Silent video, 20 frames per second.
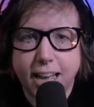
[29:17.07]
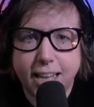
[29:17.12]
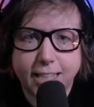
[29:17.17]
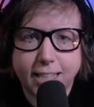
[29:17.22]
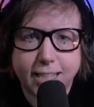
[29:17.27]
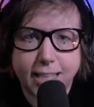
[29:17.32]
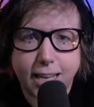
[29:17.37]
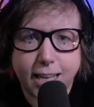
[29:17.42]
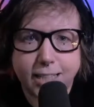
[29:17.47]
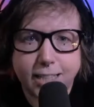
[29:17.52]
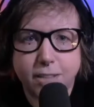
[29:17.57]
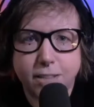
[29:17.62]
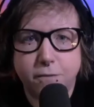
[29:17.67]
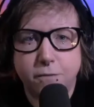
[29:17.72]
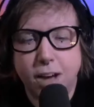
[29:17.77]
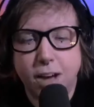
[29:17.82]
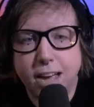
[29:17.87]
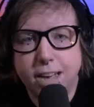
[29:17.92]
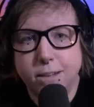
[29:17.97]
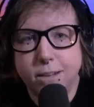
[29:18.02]
and Santa
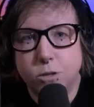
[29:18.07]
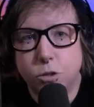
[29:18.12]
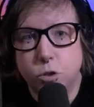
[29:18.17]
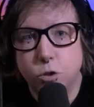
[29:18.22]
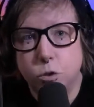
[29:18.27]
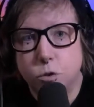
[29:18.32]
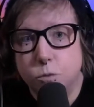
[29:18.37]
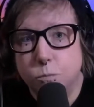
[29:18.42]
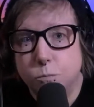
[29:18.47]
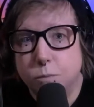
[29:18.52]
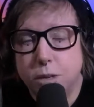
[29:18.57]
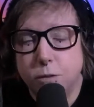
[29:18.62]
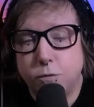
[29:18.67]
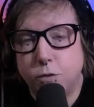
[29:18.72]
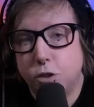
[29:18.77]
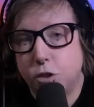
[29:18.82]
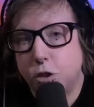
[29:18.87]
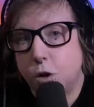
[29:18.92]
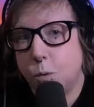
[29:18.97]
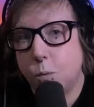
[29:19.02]
via Zoom if
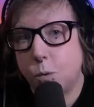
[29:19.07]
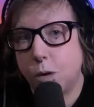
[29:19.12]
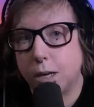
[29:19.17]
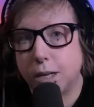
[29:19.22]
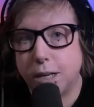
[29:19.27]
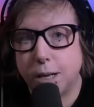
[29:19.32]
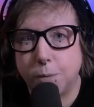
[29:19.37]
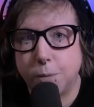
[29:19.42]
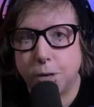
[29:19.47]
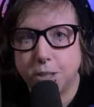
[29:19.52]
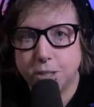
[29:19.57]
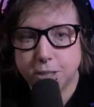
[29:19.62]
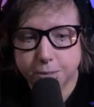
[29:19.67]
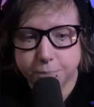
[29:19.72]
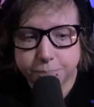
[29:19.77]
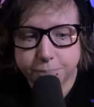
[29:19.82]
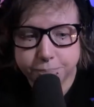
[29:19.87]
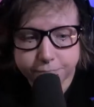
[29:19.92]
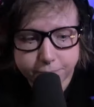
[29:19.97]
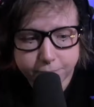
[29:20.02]
you don't want to come out
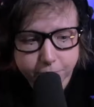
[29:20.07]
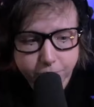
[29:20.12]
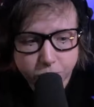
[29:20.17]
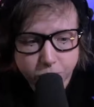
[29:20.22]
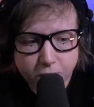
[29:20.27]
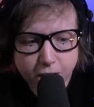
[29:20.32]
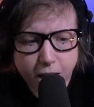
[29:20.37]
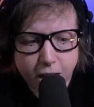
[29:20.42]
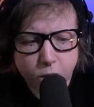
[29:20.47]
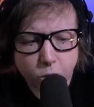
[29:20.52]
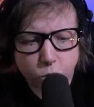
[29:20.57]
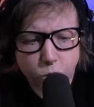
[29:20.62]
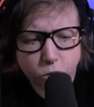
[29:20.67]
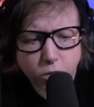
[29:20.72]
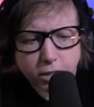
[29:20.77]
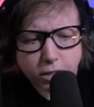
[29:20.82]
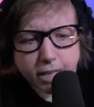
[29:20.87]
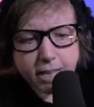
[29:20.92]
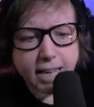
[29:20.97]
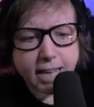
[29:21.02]
at
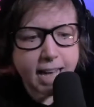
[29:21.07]
all.